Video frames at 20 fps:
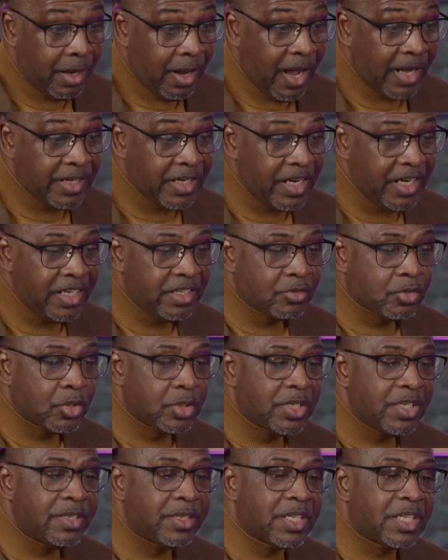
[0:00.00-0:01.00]
and
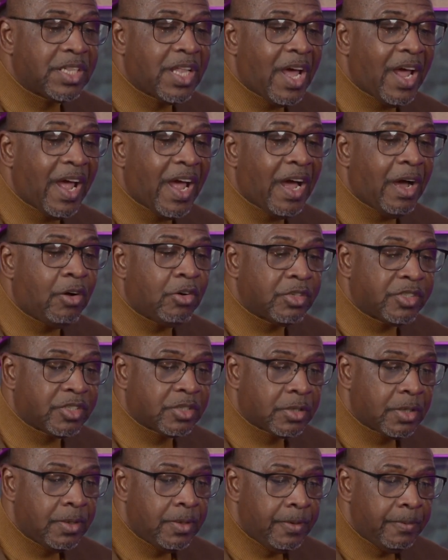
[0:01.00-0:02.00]
entered into the
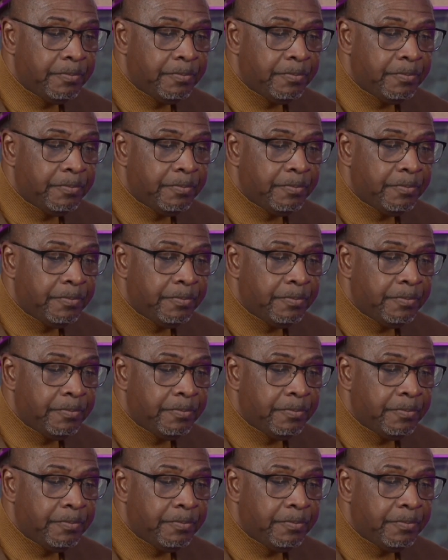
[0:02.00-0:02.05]
house.